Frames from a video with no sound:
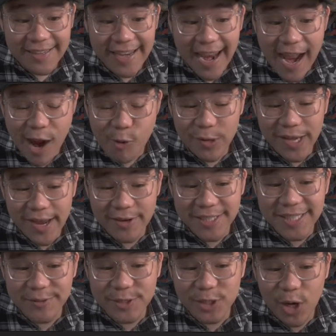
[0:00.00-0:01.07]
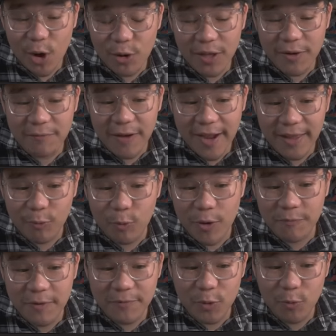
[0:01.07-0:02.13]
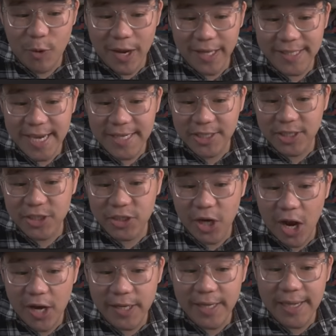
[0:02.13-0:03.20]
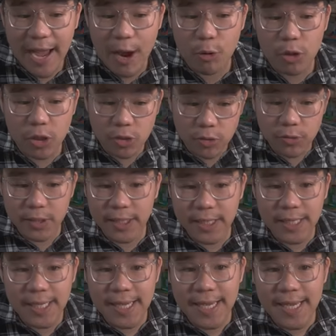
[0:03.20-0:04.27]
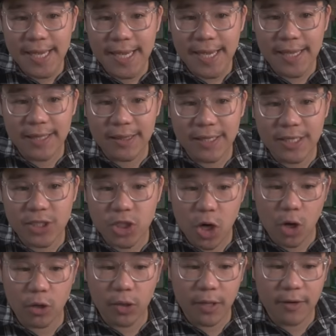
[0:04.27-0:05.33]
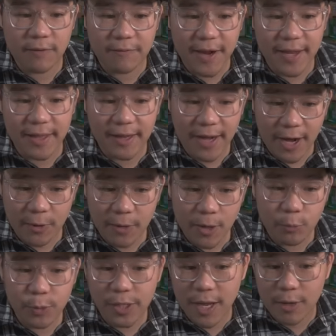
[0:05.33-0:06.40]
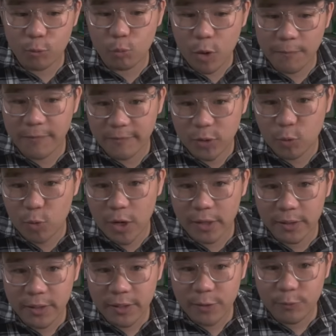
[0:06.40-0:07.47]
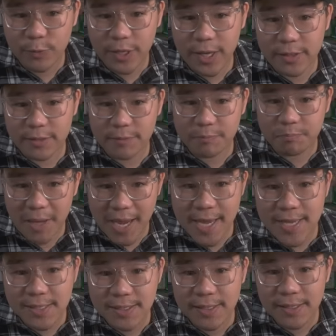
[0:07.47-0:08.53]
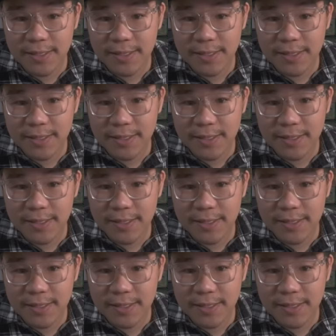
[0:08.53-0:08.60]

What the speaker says: Now we got ourselves Scarlet and Violet 151. It's actually shocking how early in the Scarlet and Violet era we got 151. We got base,